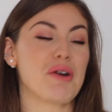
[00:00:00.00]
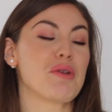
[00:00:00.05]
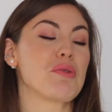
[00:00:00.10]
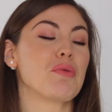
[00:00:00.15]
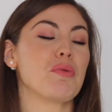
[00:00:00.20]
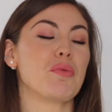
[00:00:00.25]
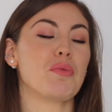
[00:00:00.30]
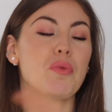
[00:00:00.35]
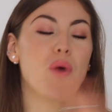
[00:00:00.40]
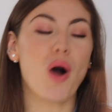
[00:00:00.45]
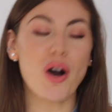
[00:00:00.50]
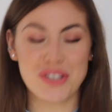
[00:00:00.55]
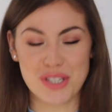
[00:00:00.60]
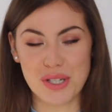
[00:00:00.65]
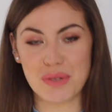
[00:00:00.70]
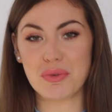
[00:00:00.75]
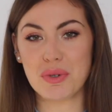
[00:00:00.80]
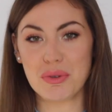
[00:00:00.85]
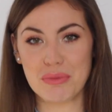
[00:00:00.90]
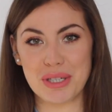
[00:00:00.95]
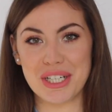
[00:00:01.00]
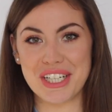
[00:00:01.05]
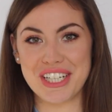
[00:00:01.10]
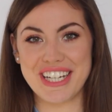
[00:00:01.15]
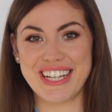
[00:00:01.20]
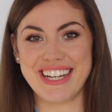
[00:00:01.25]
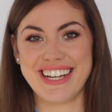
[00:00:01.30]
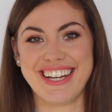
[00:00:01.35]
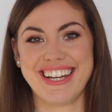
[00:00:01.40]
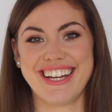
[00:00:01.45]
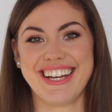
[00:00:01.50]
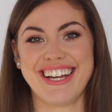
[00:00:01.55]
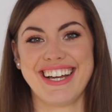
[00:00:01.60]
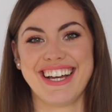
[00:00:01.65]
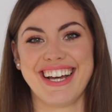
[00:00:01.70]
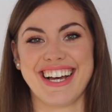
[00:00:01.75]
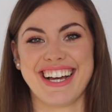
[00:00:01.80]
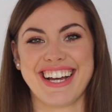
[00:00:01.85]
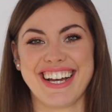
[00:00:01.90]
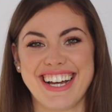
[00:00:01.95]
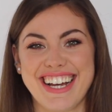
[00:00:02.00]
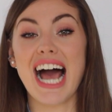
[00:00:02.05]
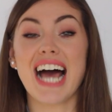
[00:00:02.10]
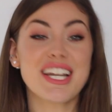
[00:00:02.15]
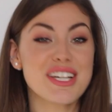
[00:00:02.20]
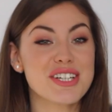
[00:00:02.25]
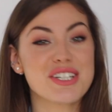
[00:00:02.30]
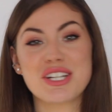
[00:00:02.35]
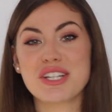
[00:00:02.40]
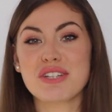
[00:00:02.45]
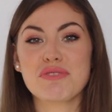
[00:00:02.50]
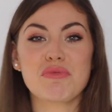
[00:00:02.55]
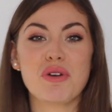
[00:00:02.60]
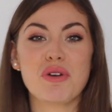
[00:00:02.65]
what a woman. And she's